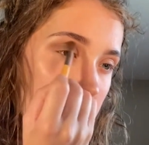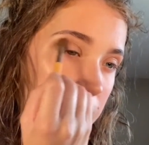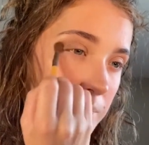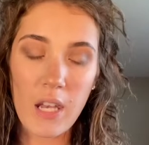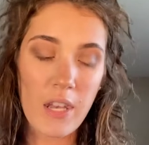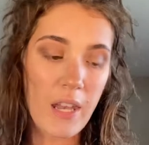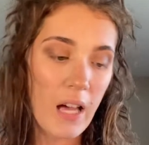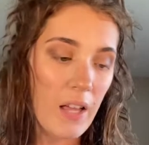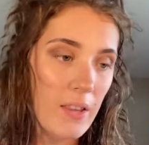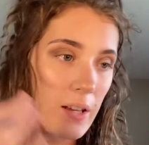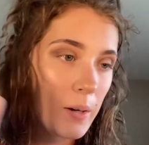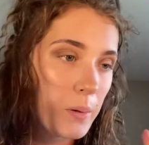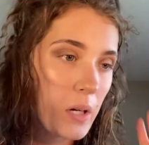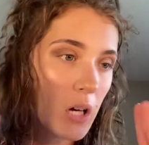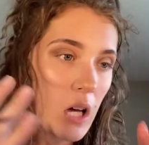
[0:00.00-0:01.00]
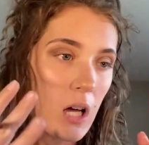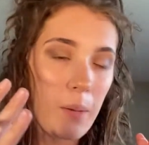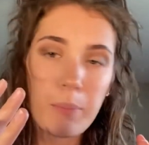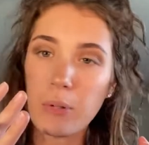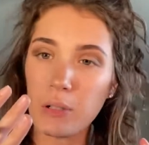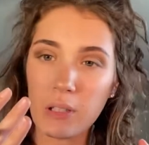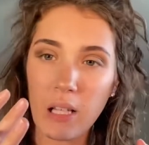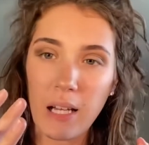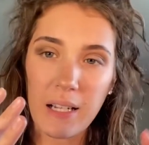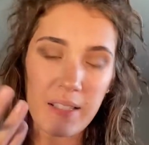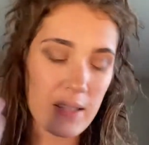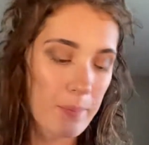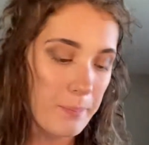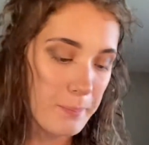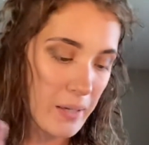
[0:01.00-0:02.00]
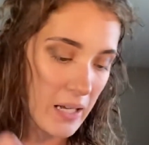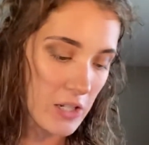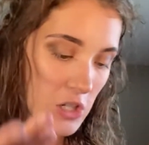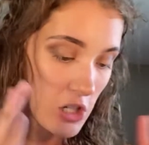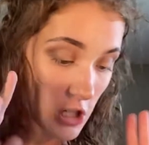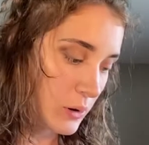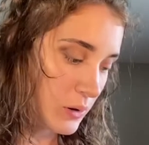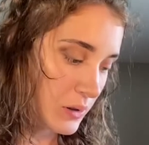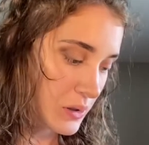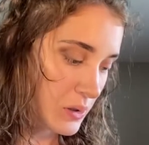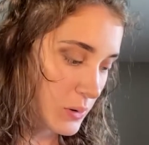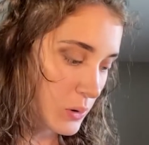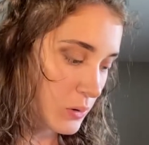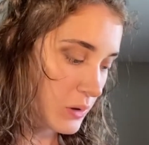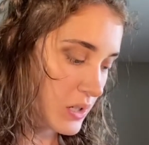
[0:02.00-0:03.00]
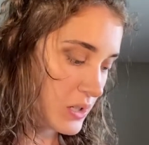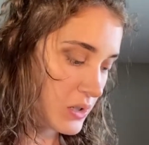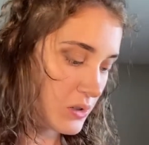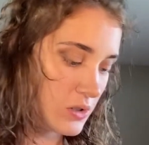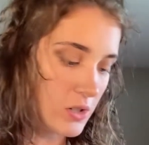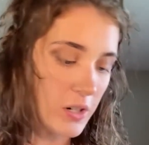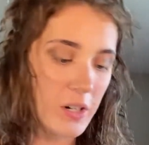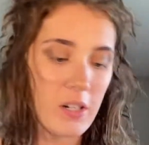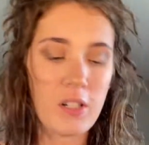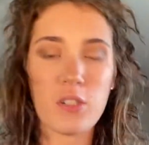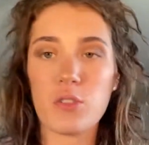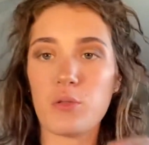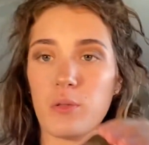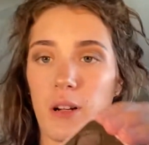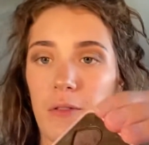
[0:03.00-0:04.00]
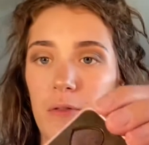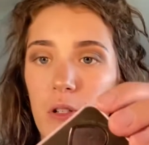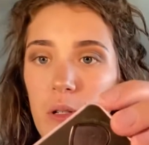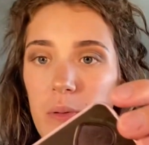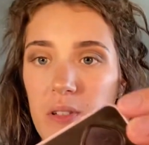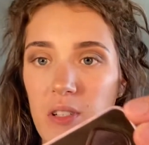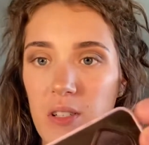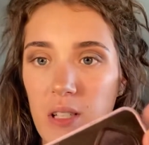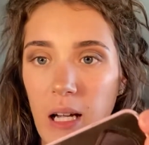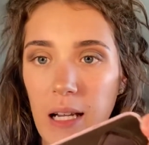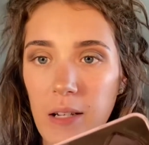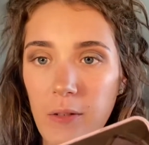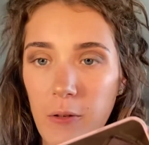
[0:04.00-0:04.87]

Now that we got both eyes matching, I'm going to go into Dark Truffle, which is kind of a